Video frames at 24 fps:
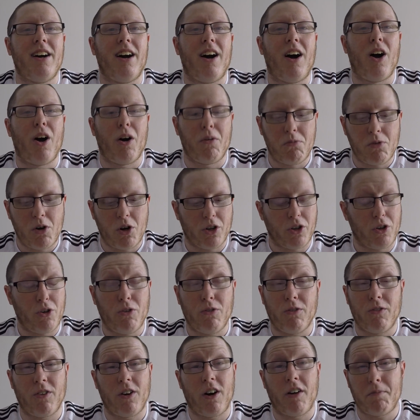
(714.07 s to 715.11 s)
I've
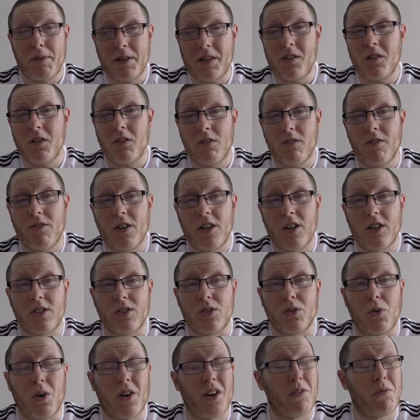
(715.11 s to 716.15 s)
been to
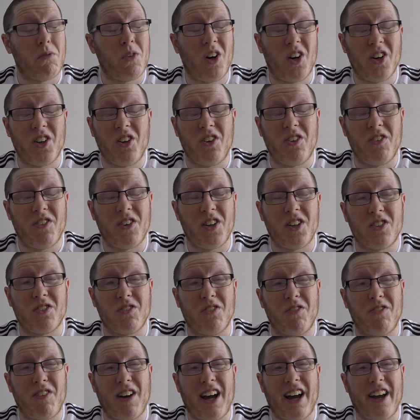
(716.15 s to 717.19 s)
Universal and I'm not a Universal
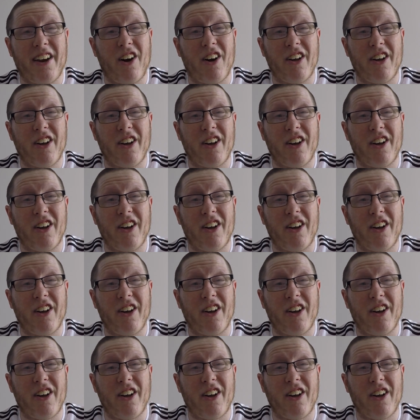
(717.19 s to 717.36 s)
fan.